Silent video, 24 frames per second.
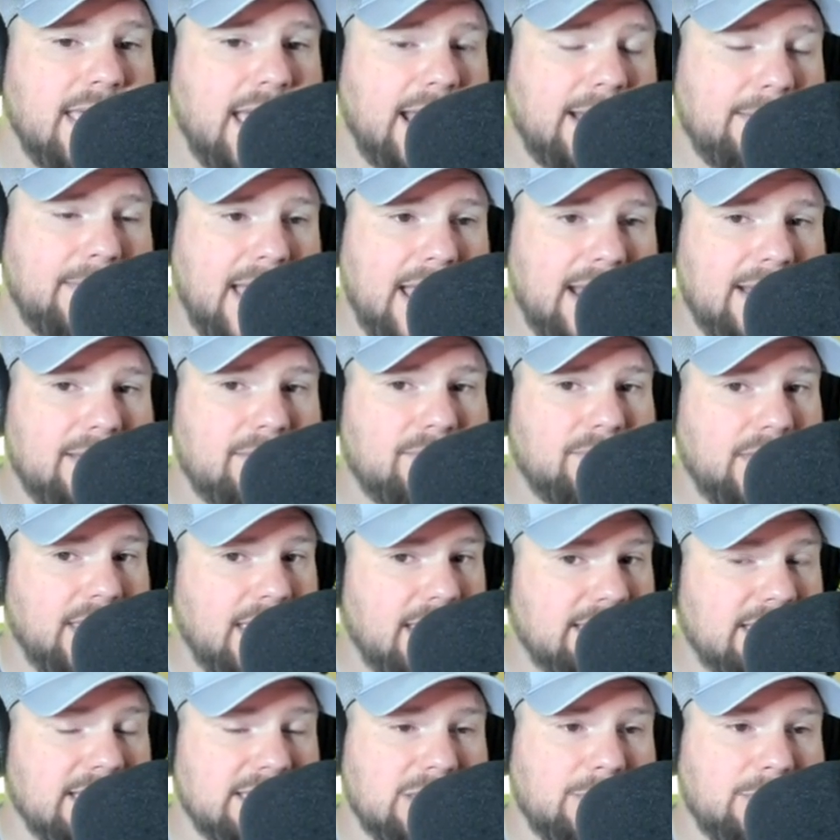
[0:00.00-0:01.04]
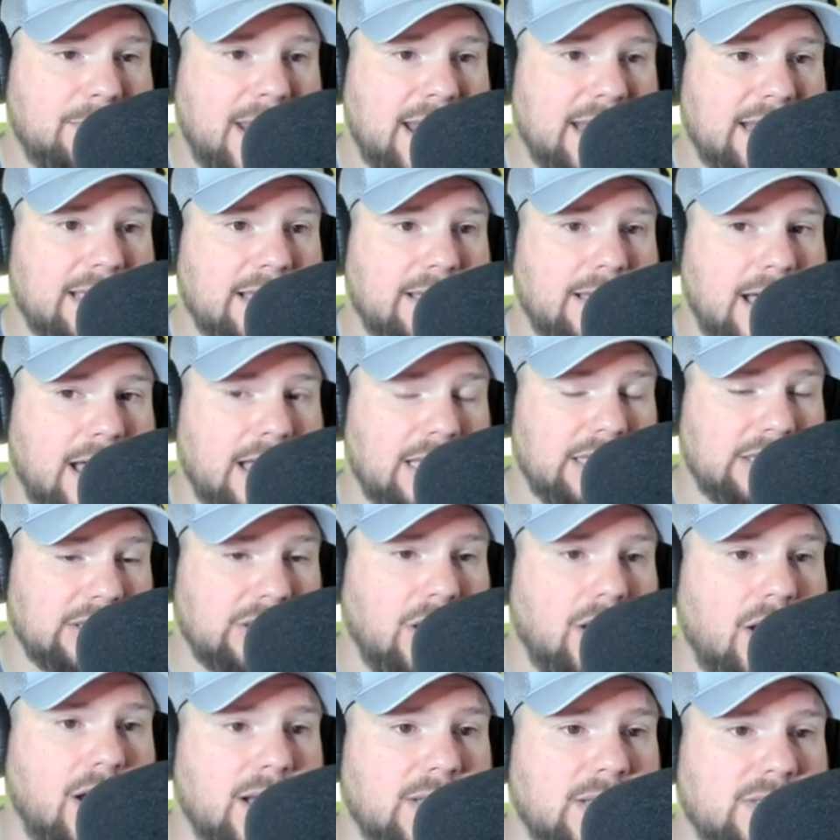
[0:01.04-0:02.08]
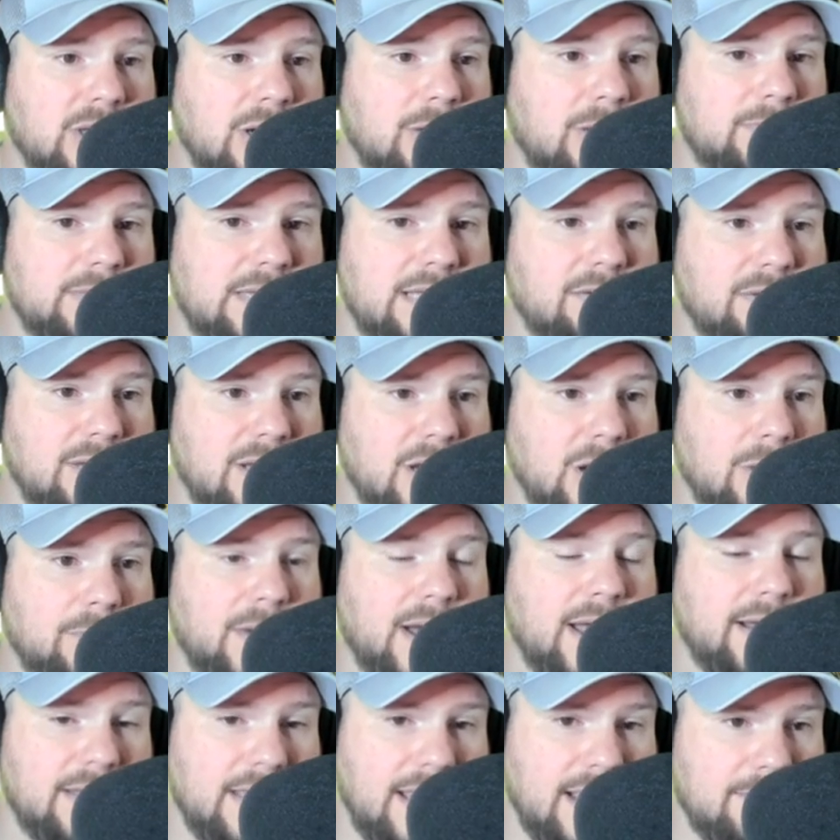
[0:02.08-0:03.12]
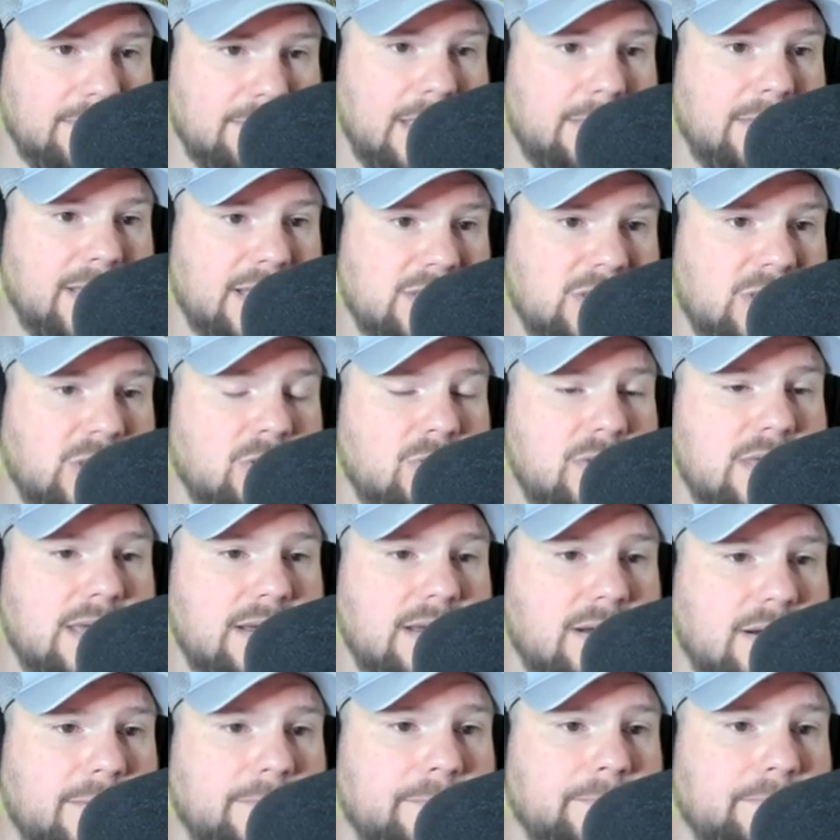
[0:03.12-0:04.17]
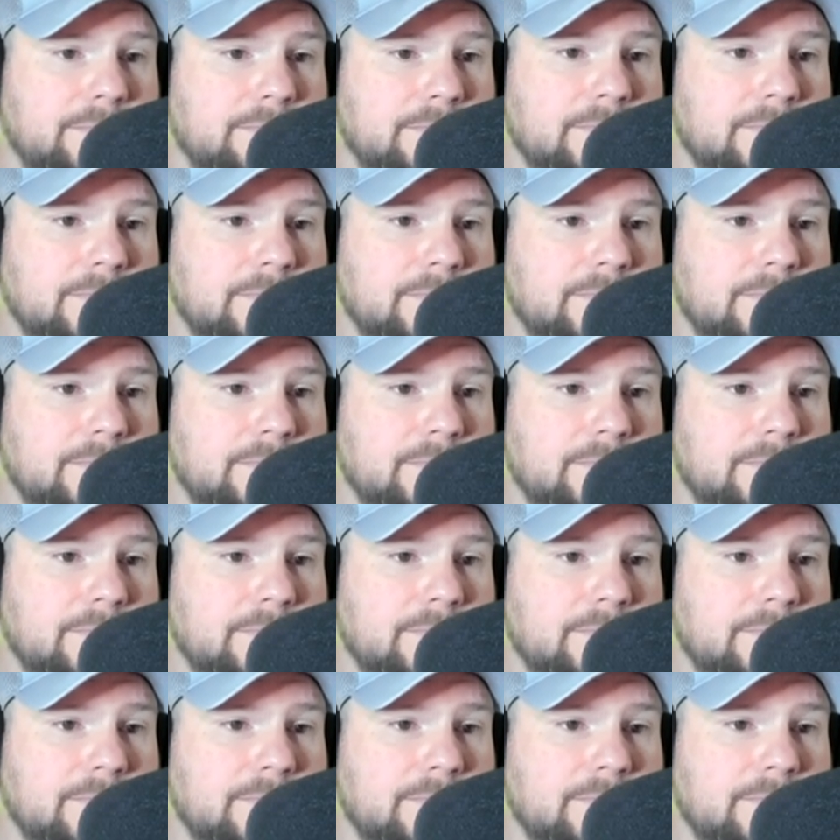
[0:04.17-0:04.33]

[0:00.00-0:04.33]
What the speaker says: And I'm not anticipating a long-term deal here, but maybe a 2-year